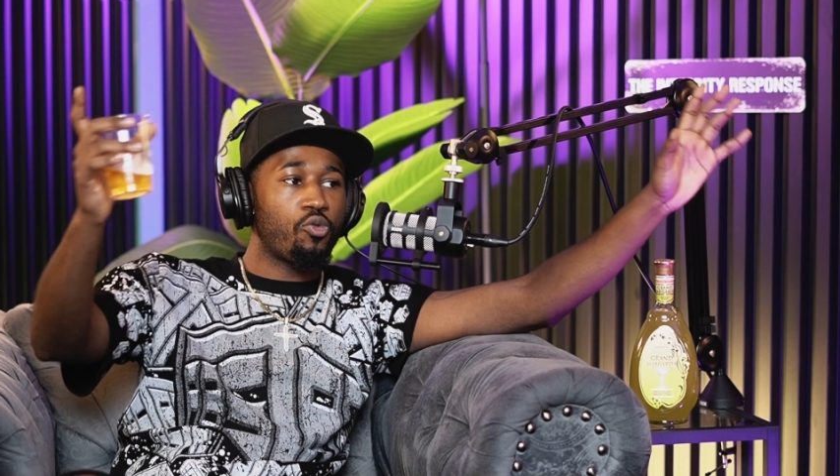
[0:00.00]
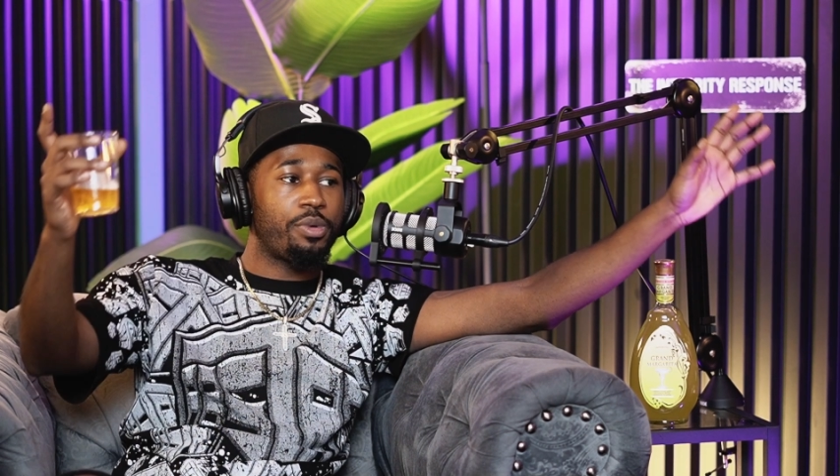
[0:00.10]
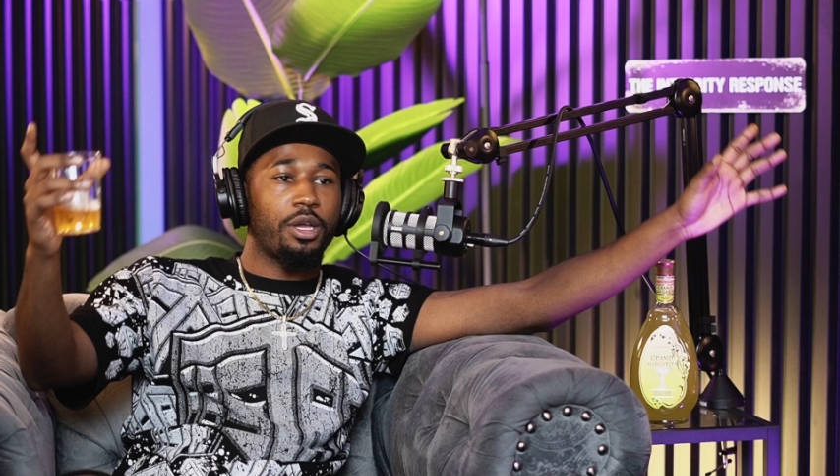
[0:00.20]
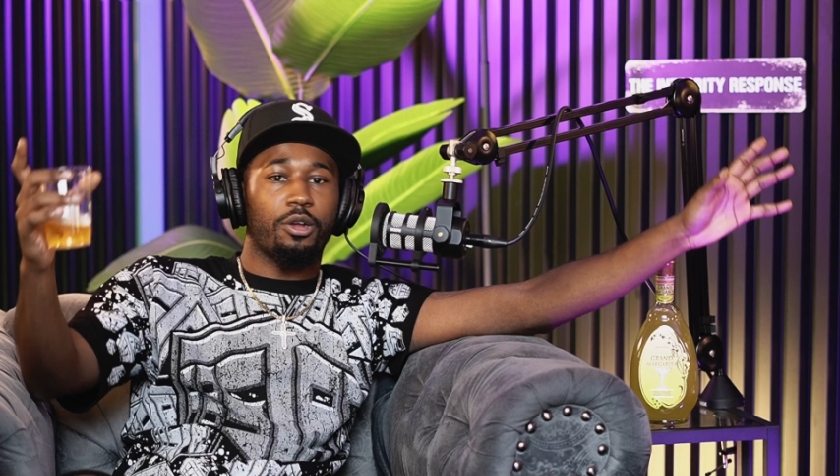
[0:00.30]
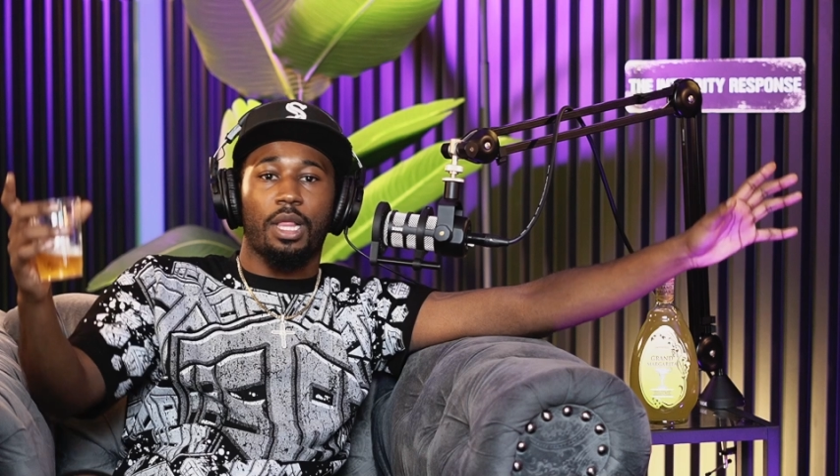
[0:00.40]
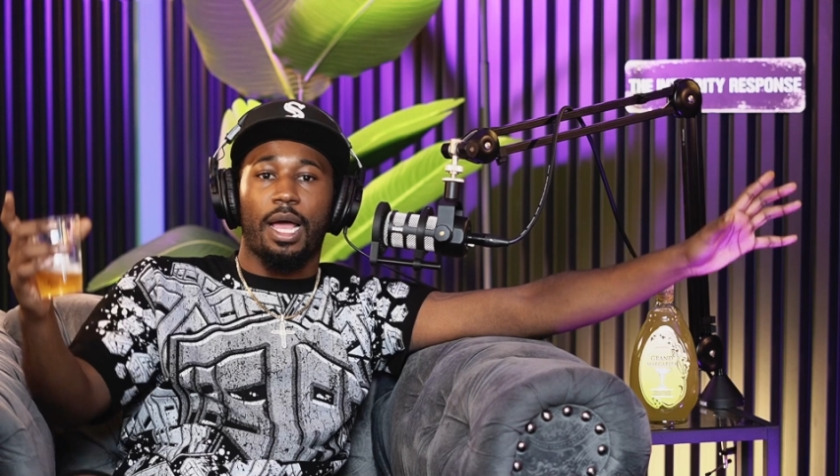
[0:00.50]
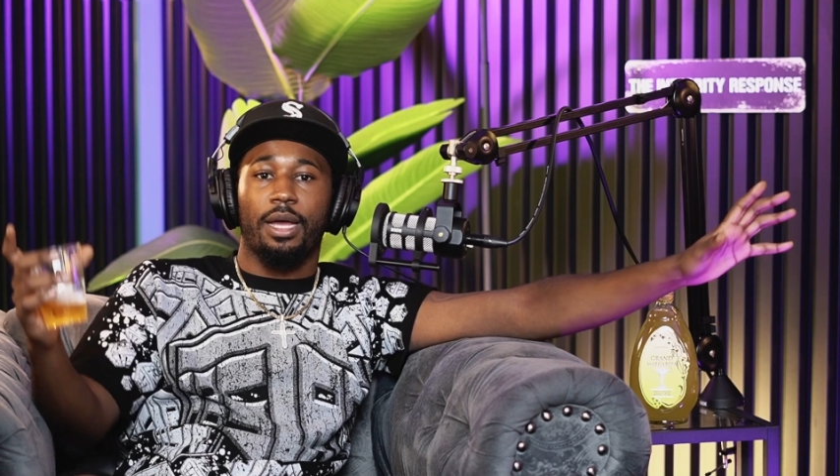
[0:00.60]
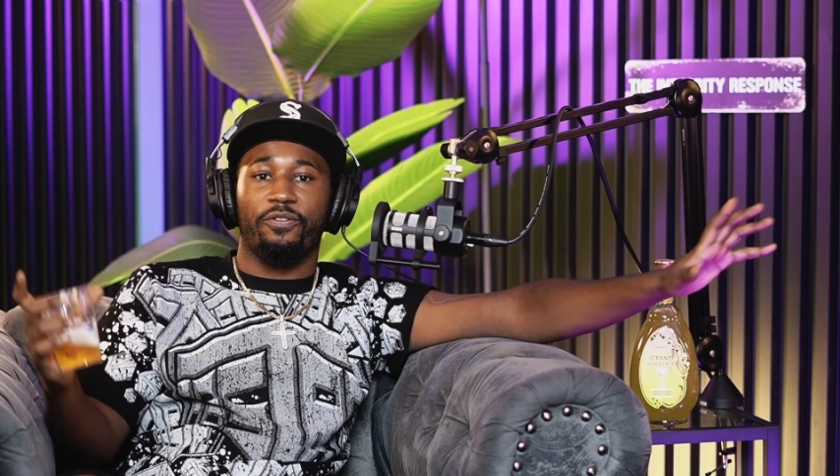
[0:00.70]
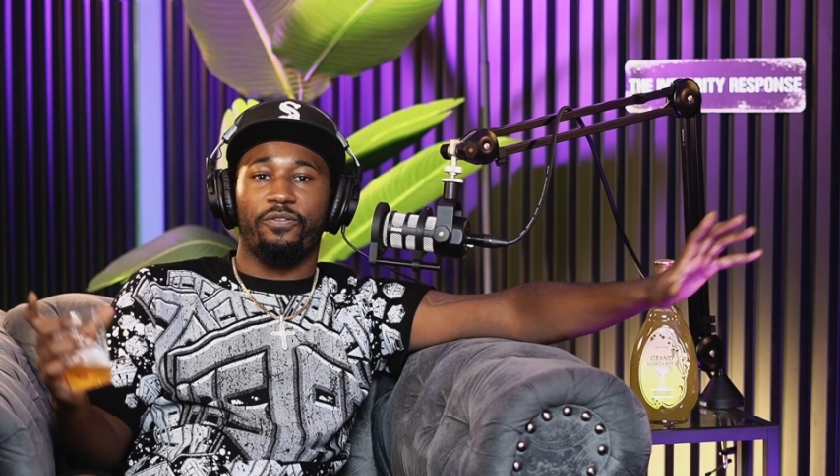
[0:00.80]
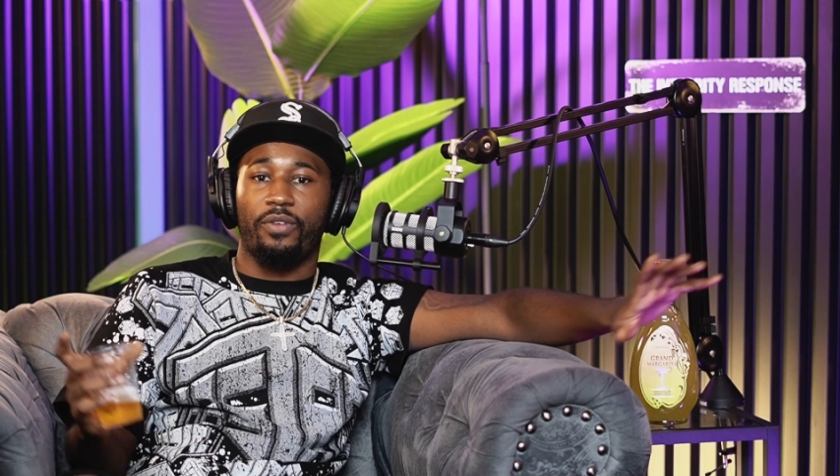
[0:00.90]
bigger,
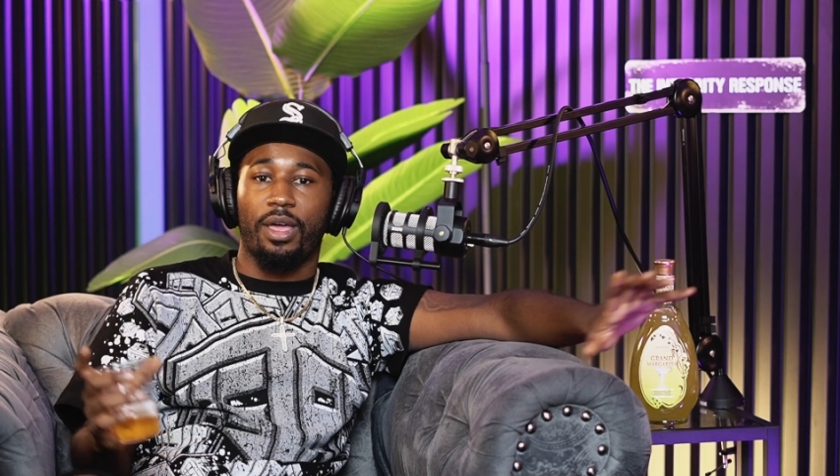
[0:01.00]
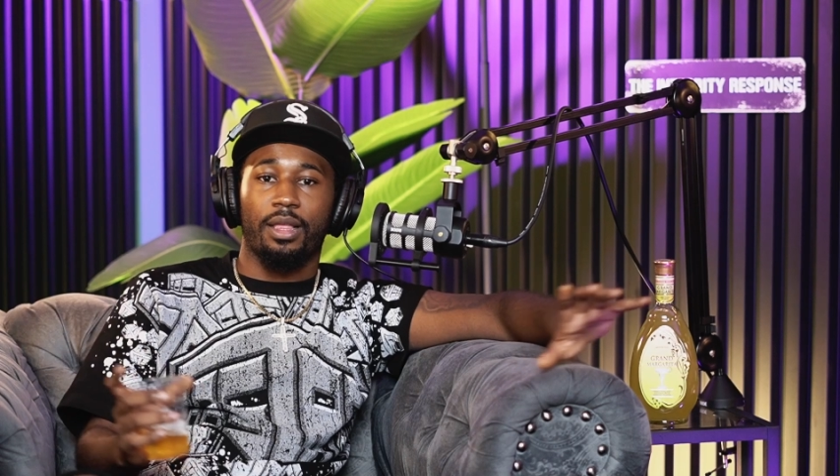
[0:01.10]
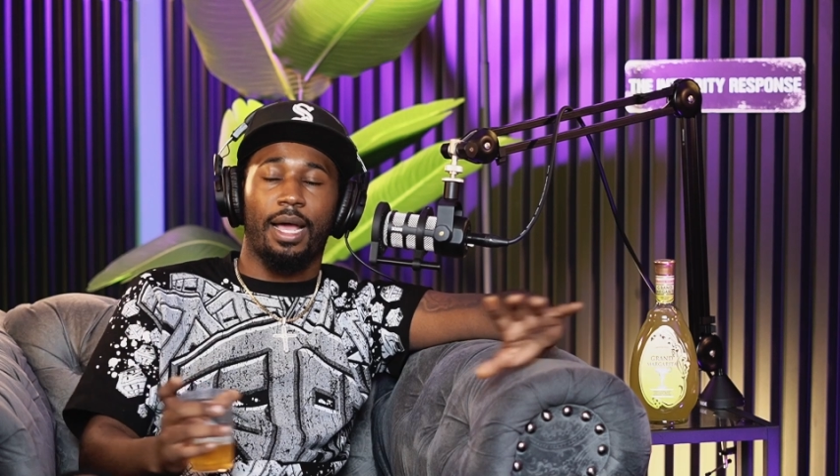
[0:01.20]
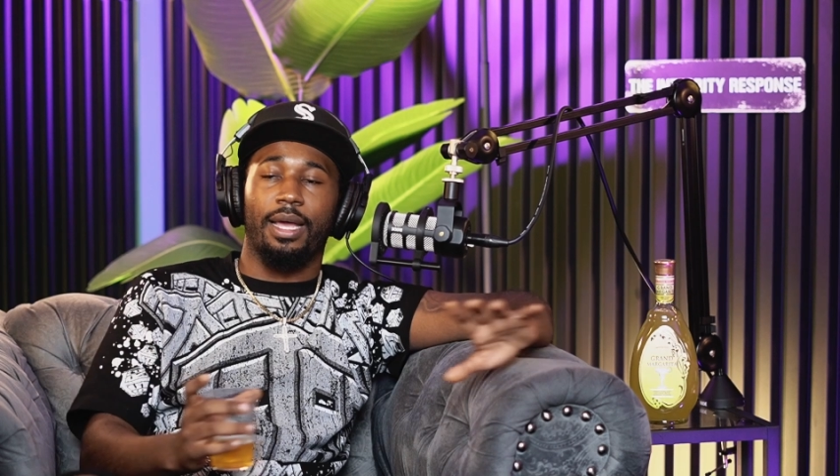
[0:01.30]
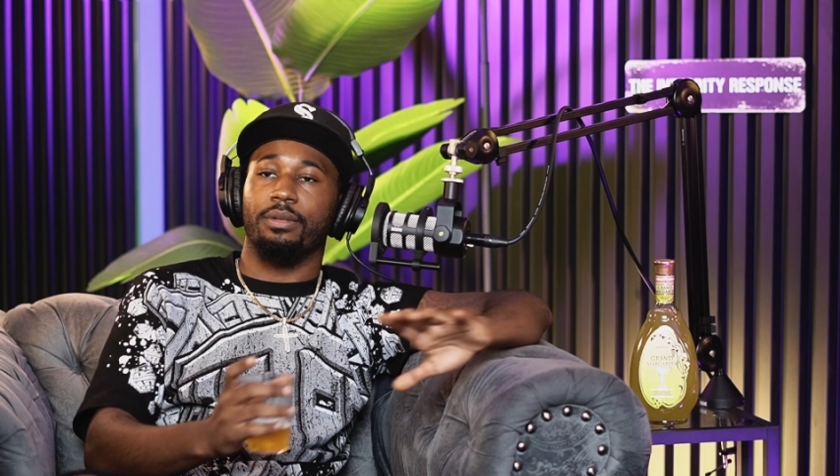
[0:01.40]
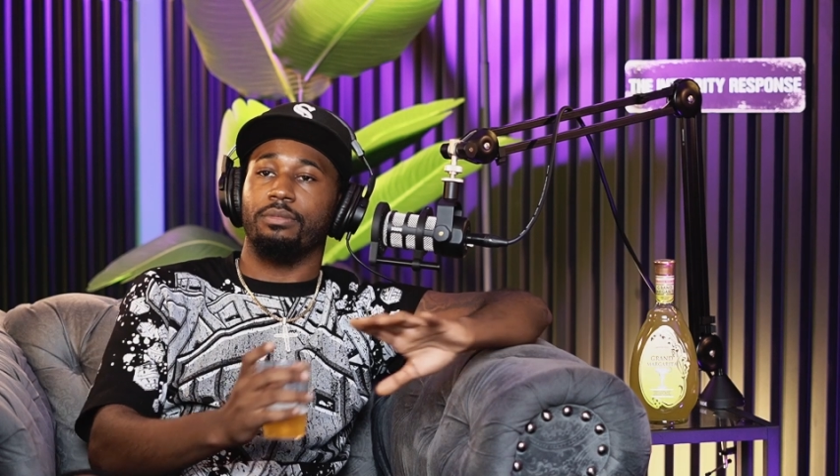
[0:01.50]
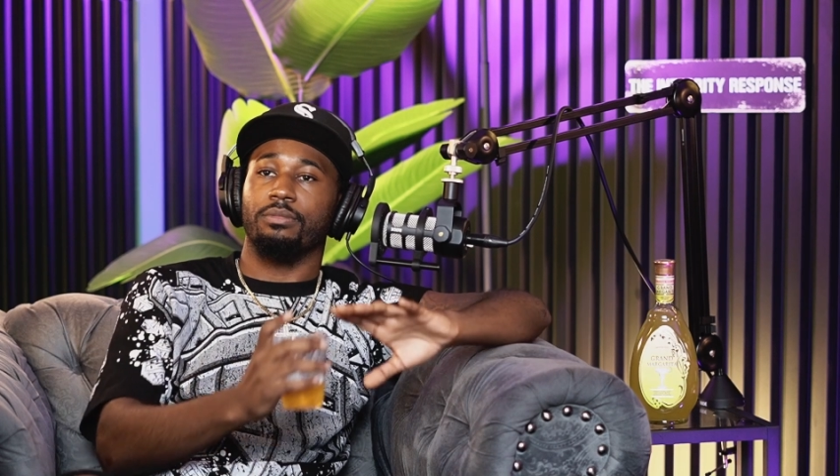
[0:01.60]
like, you know